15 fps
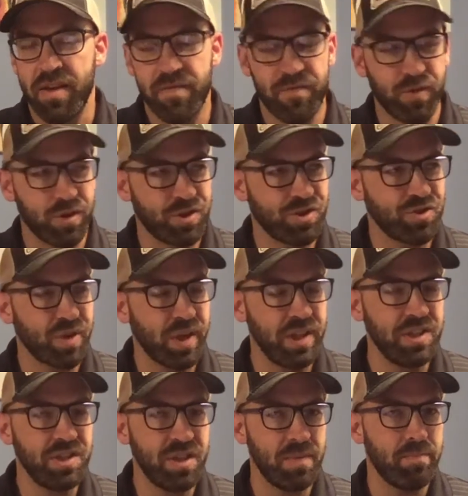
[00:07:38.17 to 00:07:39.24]

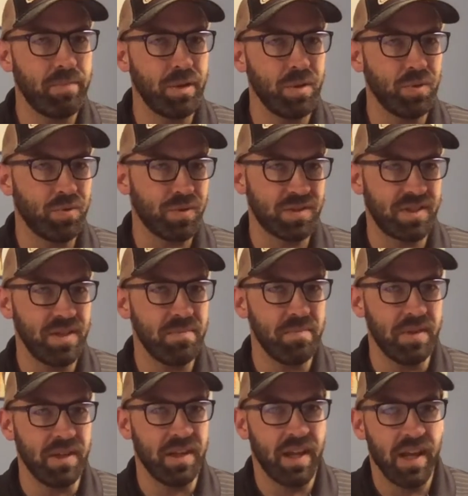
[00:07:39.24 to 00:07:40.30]
frustration build
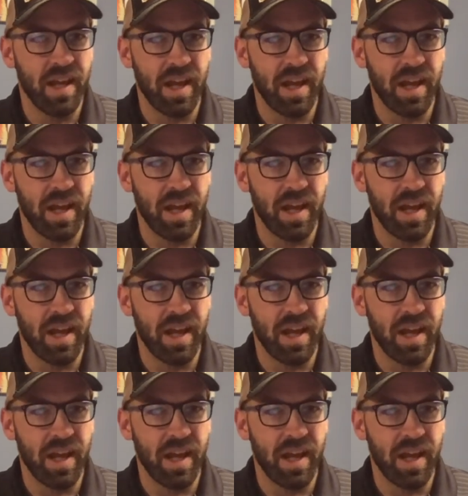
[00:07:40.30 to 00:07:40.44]
resentment.